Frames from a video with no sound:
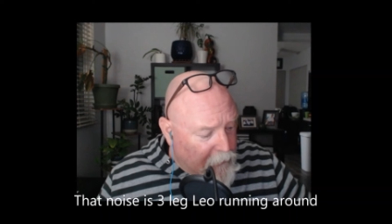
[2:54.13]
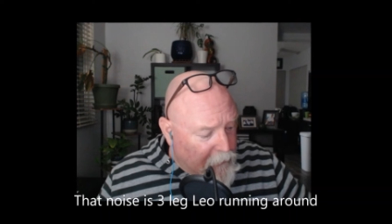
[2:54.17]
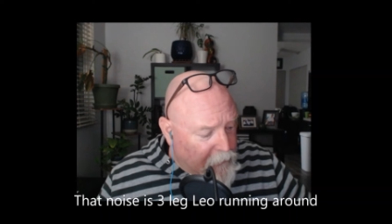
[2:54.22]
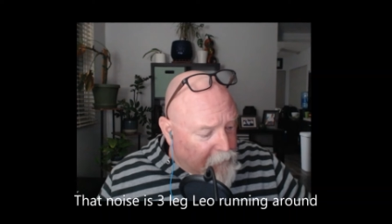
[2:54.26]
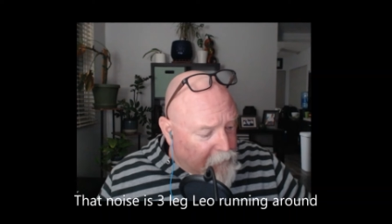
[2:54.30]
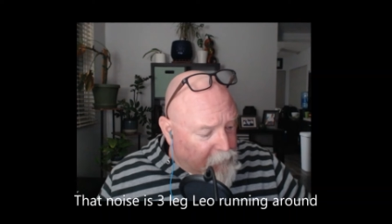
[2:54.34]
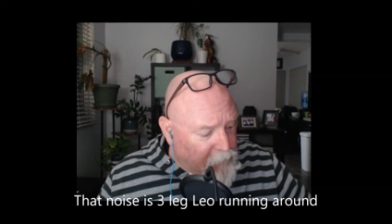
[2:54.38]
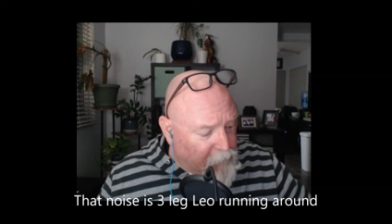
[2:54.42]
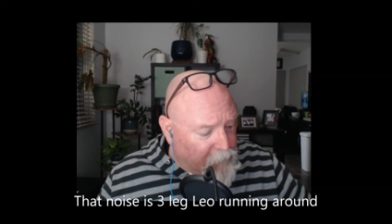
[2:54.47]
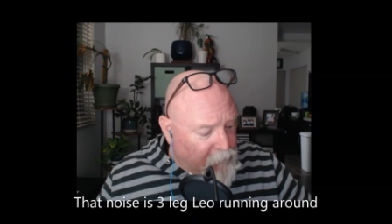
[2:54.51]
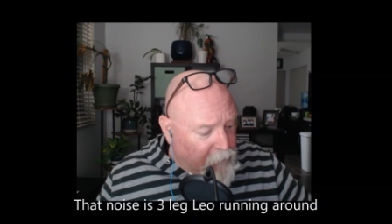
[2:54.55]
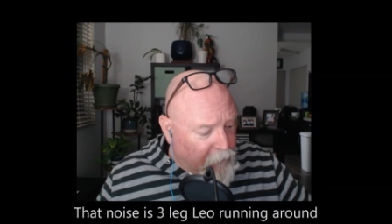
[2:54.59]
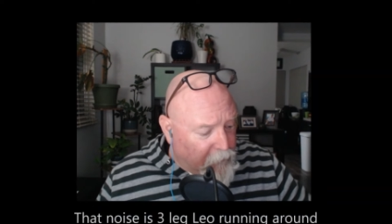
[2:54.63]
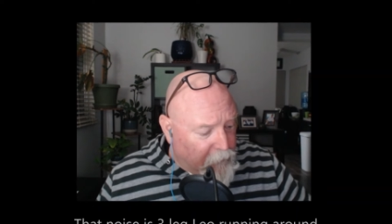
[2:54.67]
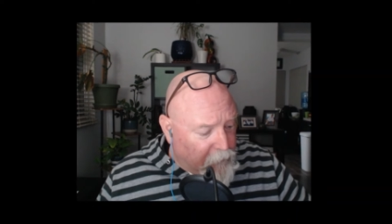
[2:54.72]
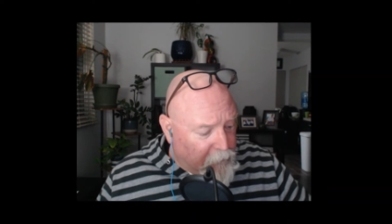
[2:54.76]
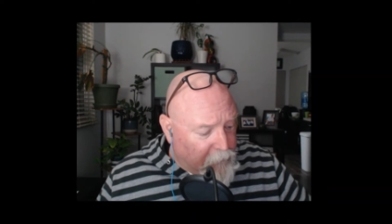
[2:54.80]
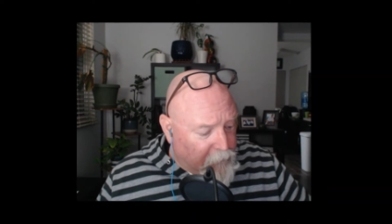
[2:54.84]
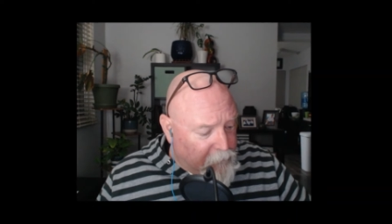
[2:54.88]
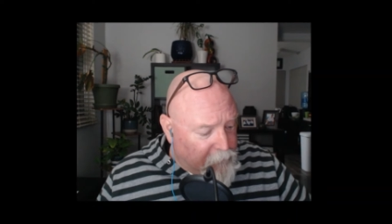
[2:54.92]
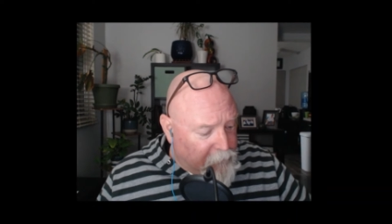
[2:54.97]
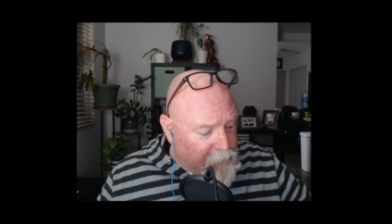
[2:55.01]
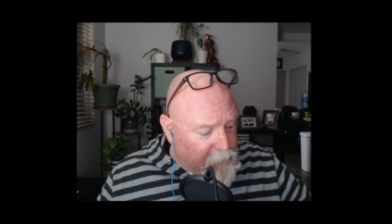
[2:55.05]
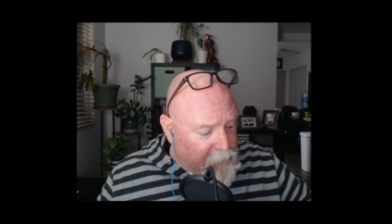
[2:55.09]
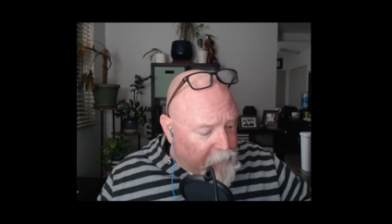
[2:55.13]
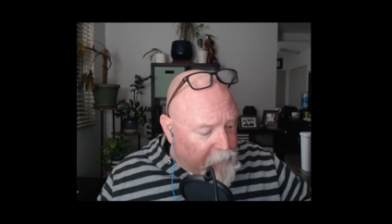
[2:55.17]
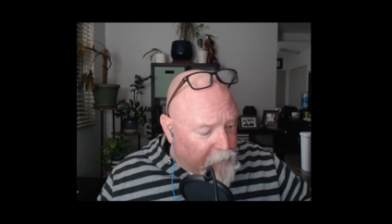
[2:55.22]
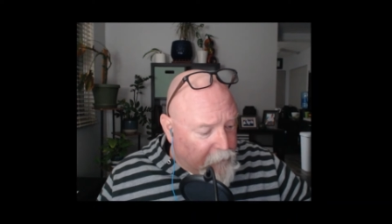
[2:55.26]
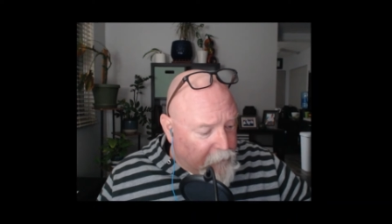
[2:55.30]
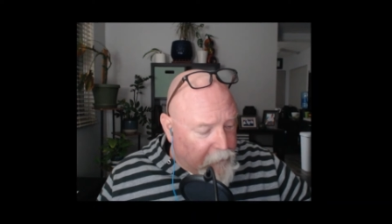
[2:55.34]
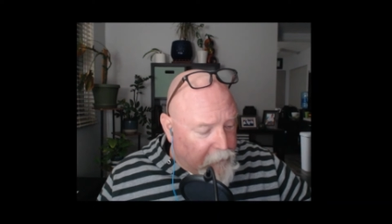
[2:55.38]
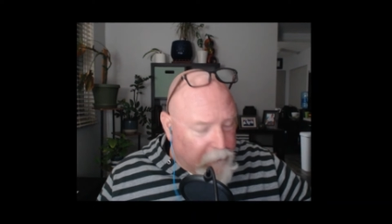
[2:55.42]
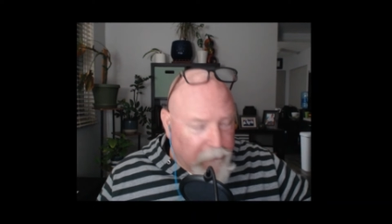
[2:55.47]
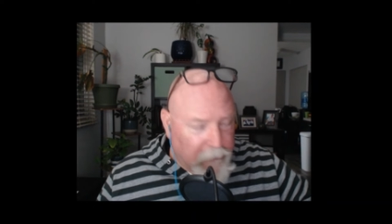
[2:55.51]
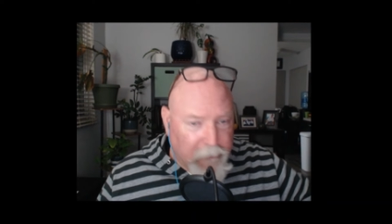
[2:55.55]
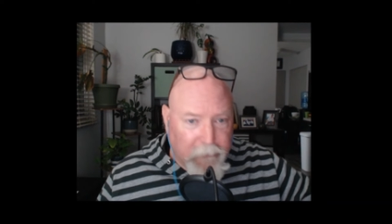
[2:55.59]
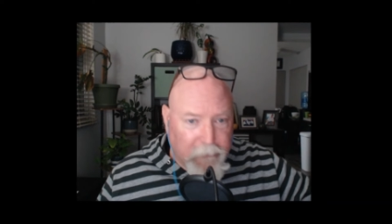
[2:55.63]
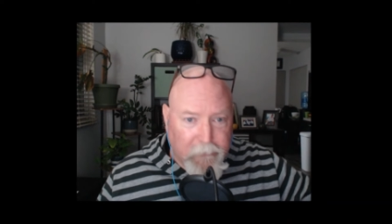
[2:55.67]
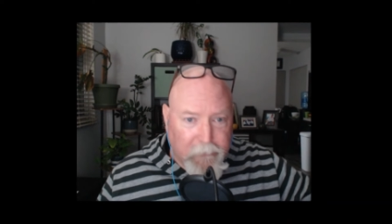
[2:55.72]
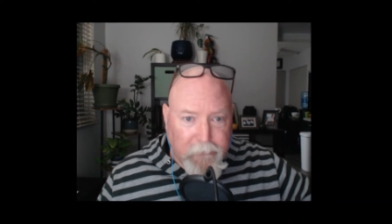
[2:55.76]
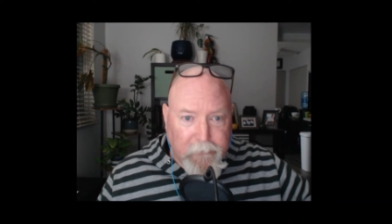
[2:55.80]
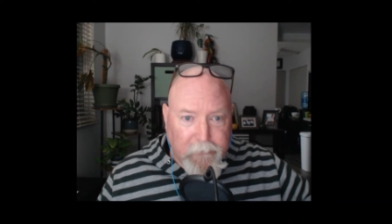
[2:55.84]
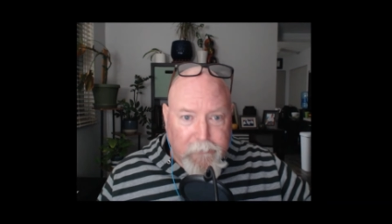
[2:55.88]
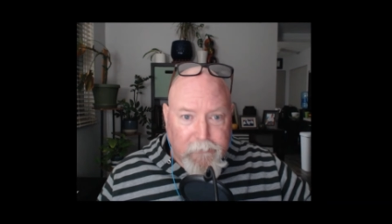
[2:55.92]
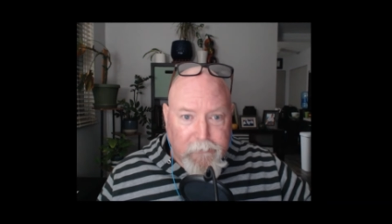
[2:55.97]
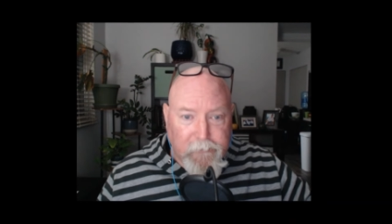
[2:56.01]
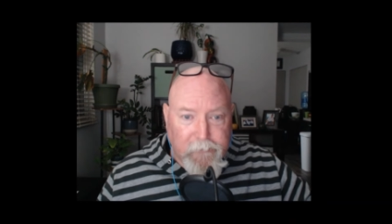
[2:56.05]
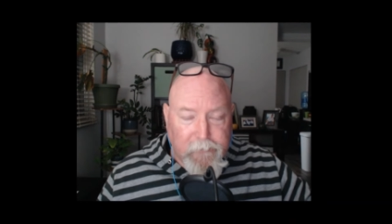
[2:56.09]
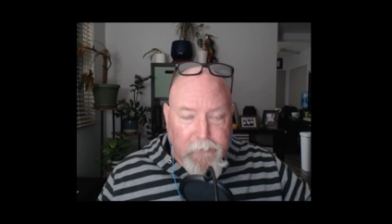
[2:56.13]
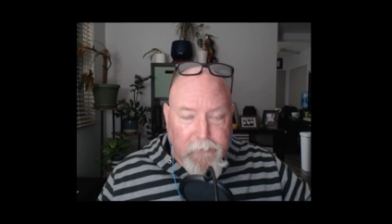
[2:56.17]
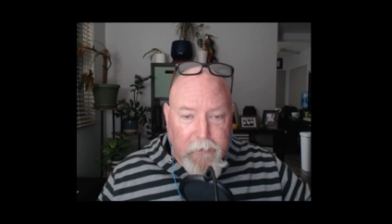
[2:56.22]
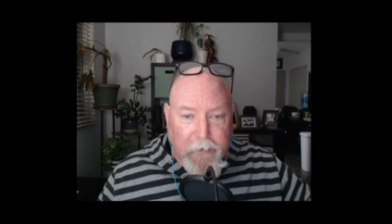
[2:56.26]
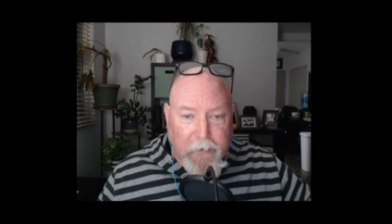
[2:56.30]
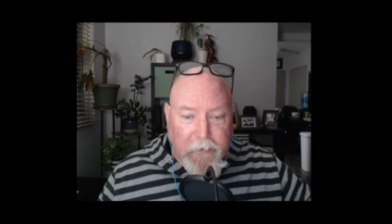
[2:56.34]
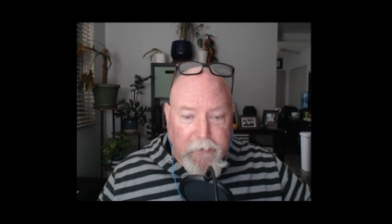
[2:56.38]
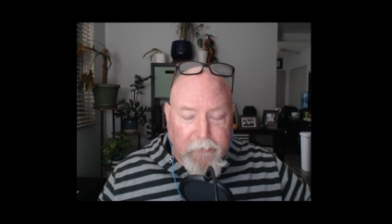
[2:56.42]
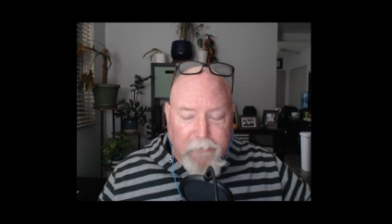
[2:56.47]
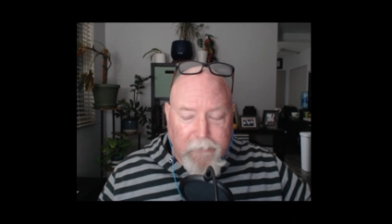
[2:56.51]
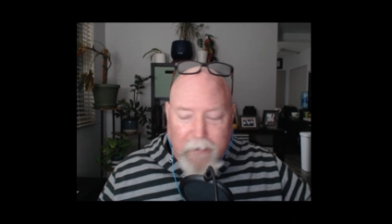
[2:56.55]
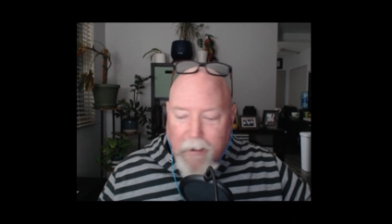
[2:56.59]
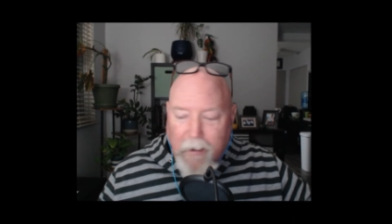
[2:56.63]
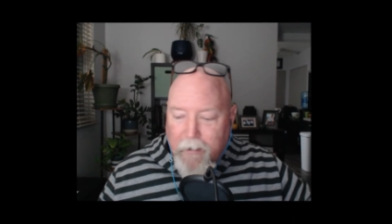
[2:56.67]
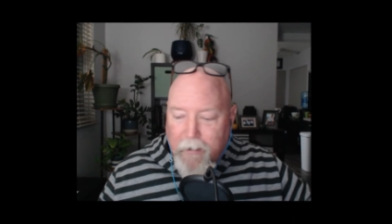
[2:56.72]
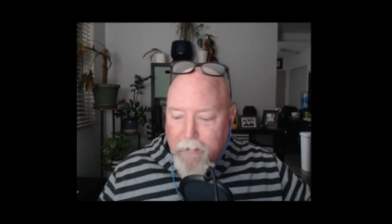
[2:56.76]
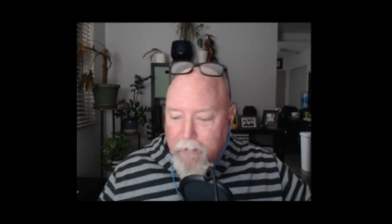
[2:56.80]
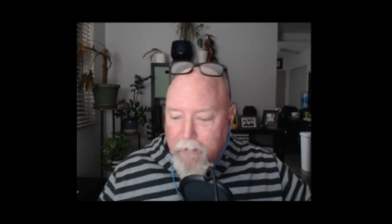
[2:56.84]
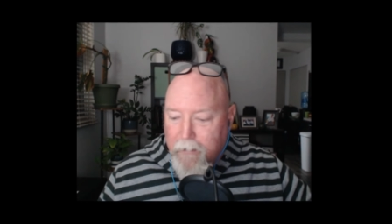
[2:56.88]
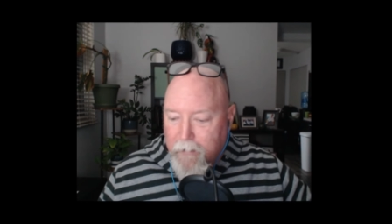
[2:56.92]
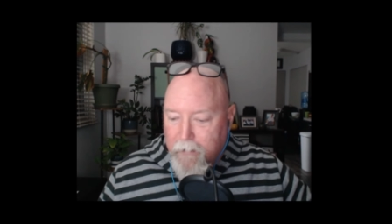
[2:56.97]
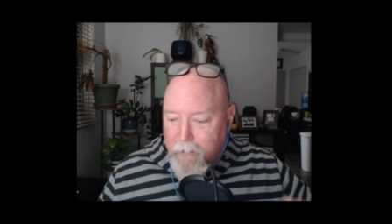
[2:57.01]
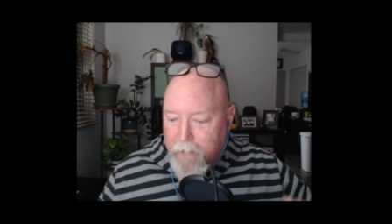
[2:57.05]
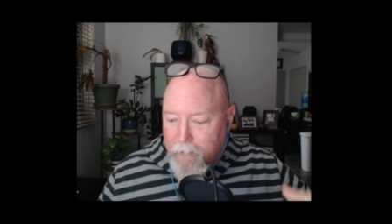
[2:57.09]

his, uh, uh, he's got a,